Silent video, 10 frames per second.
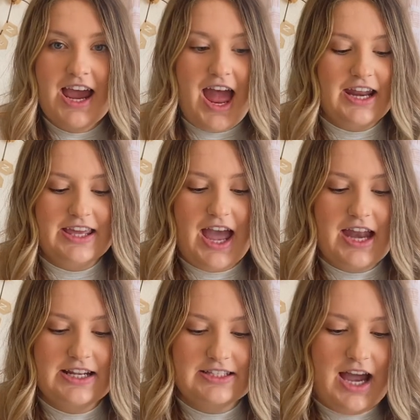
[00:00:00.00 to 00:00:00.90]
and
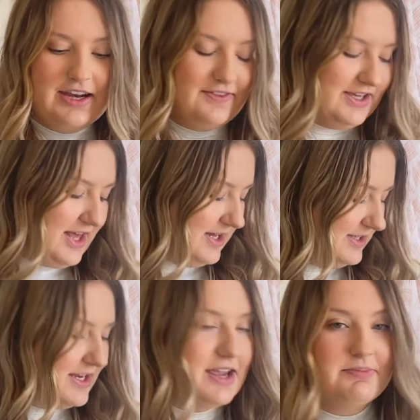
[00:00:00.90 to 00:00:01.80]
again, it's kind of like that
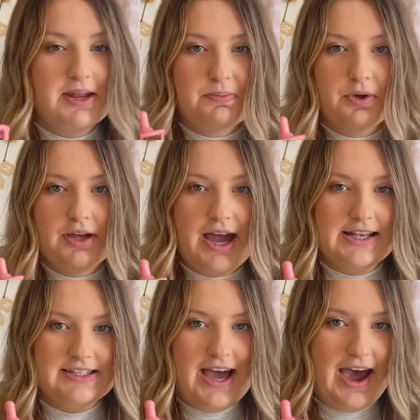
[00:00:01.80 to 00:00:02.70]
same nipple
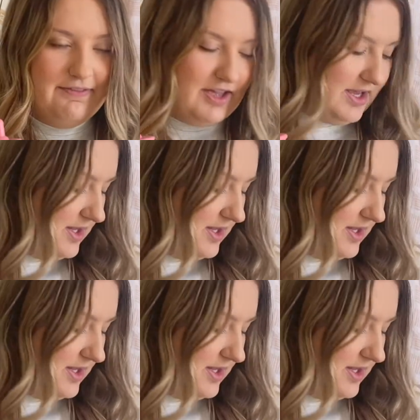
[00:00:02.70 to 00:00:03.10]
as the Avent